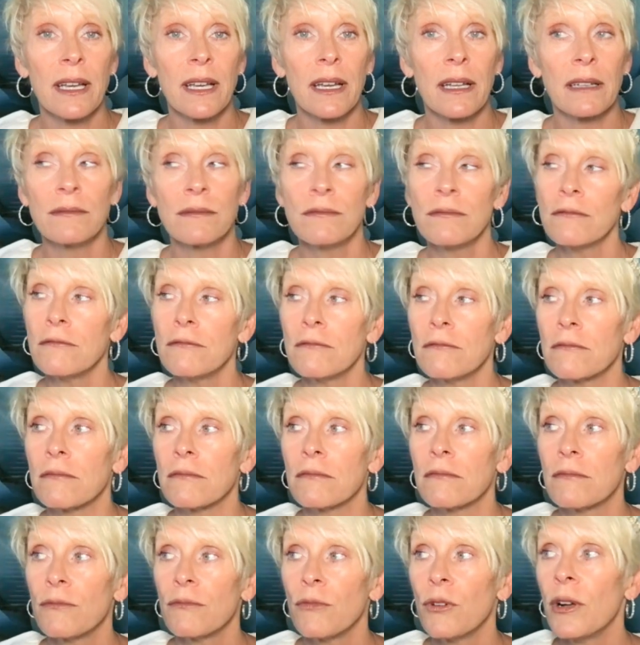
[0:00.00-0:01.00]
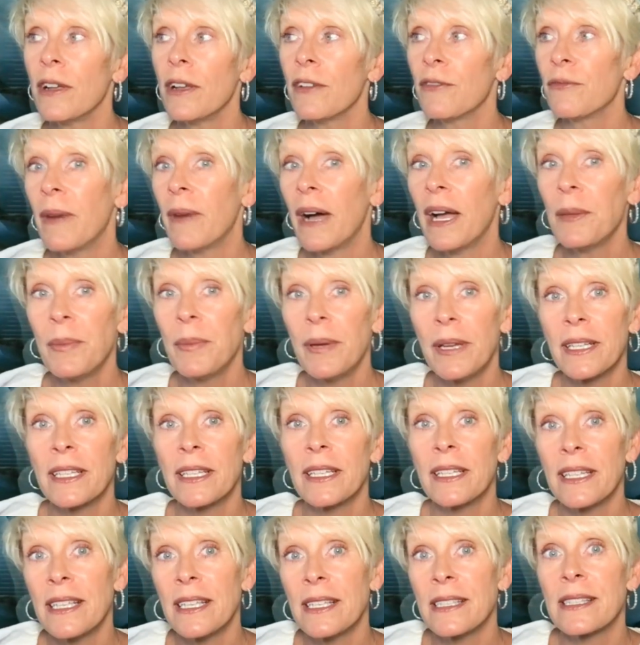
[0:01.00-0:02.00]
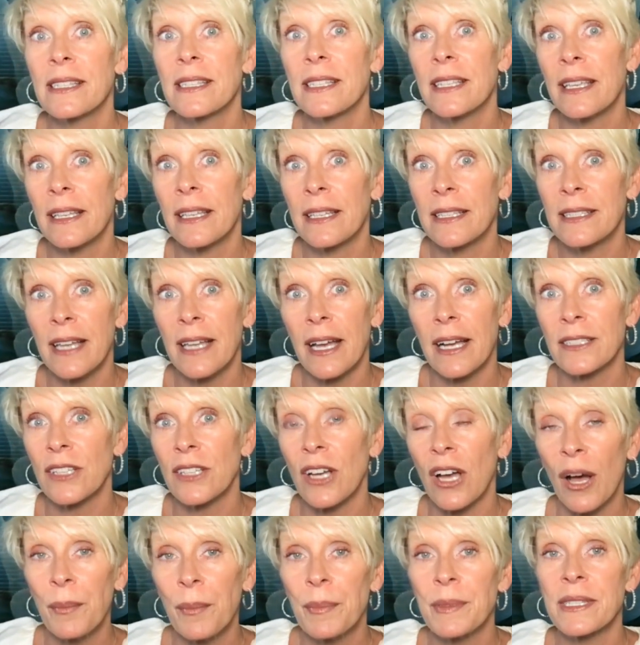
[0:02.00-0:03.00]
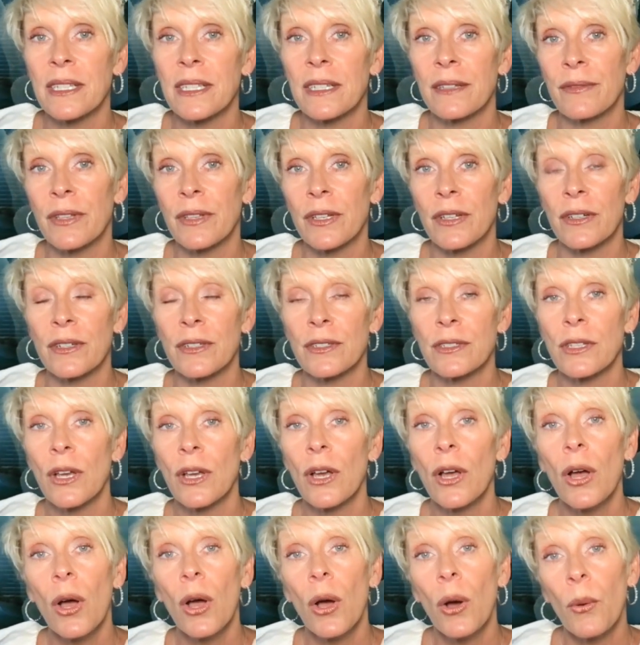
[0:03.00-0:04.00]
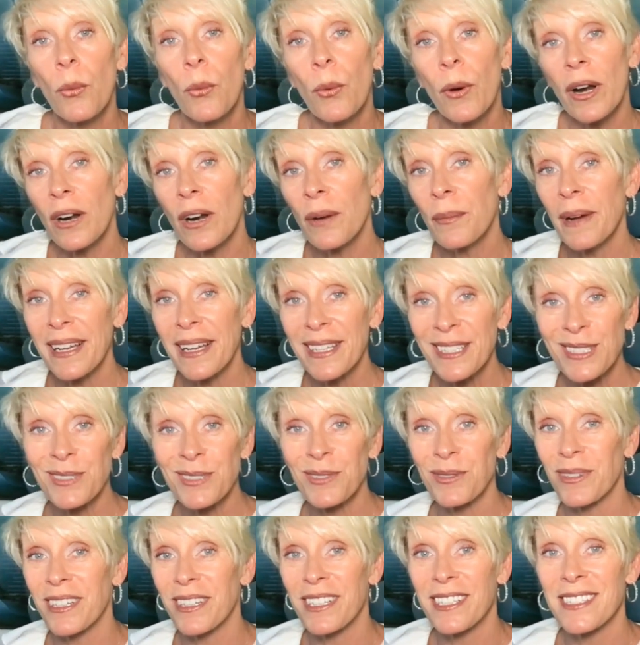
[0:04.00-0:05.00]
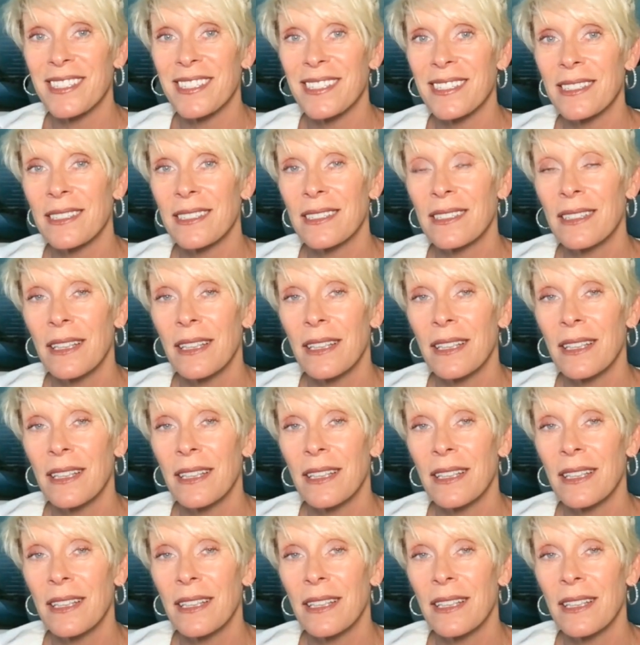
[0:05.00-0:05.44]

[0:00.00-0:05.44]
on, well, if my opinion is the exact opposite of theirs, what are my stories?